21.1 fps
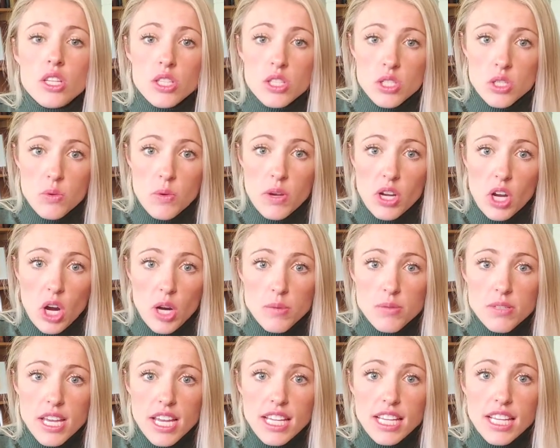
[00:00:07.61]
So what carb
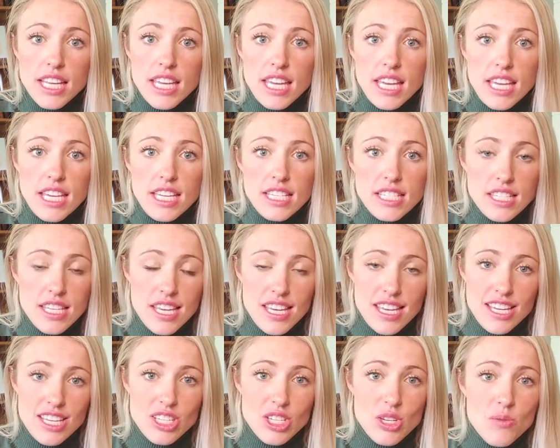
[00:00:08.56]
cycling is
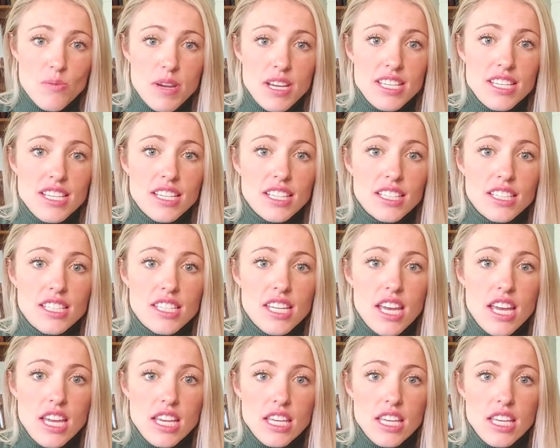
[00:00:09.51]
you're basically
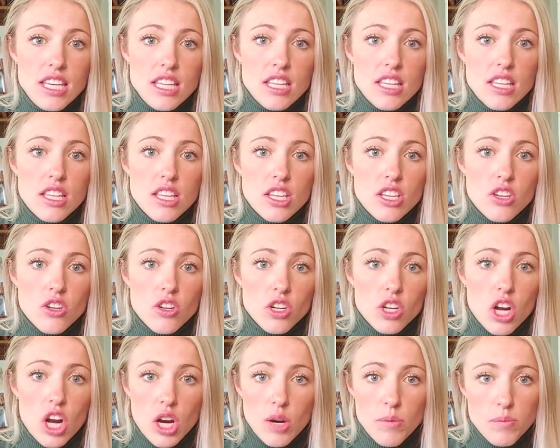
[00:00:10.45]
taking your
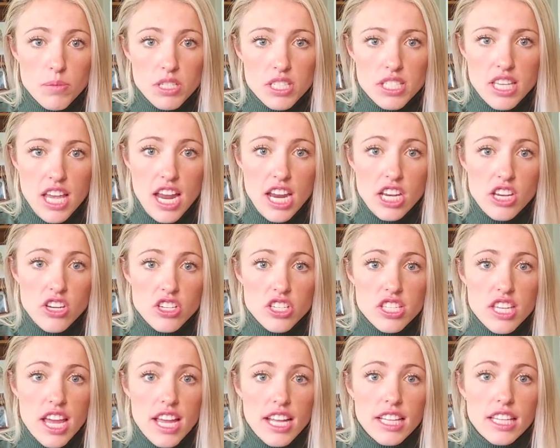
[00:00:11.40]
carb percent and you're
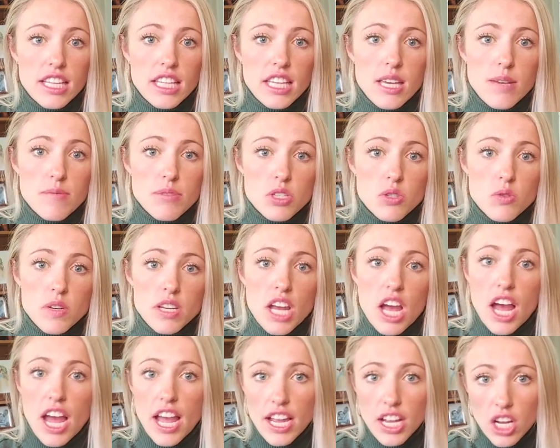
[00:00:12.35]
cycling it between a
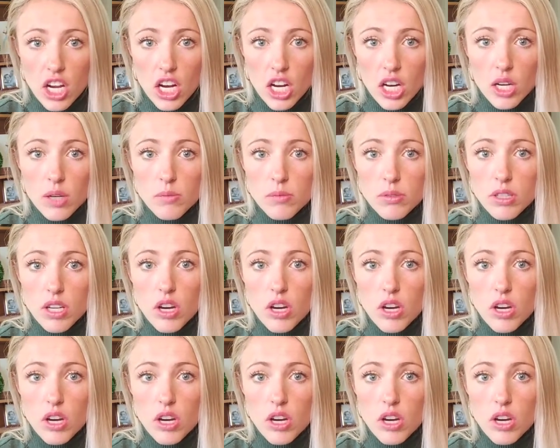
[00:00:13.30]
high carb,